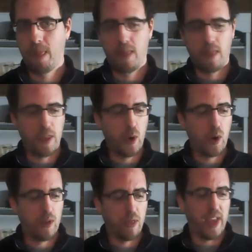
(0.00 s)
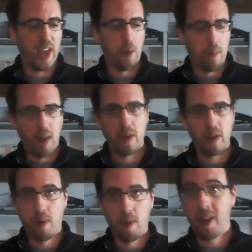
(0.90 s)
your thing will probably
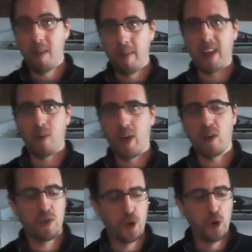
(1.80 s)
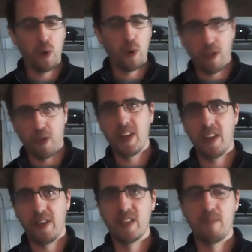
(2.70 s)
you'll probably need to make like two or three of
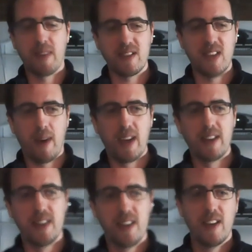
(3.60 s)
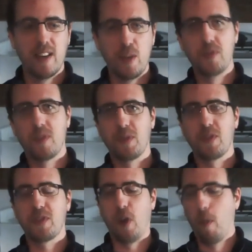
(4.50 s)
these because they might use them
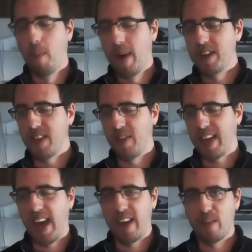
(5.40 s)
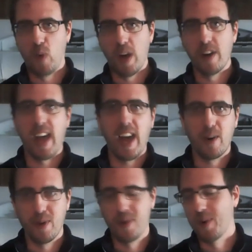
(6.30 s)
so much that they kind of wear
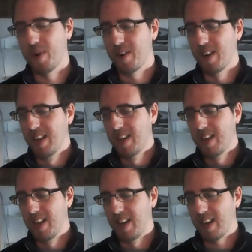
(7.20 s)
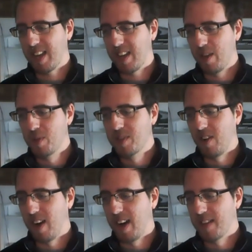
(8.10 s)
down or uh, get used a
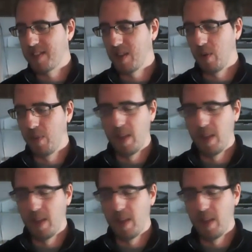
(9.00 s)
lot. So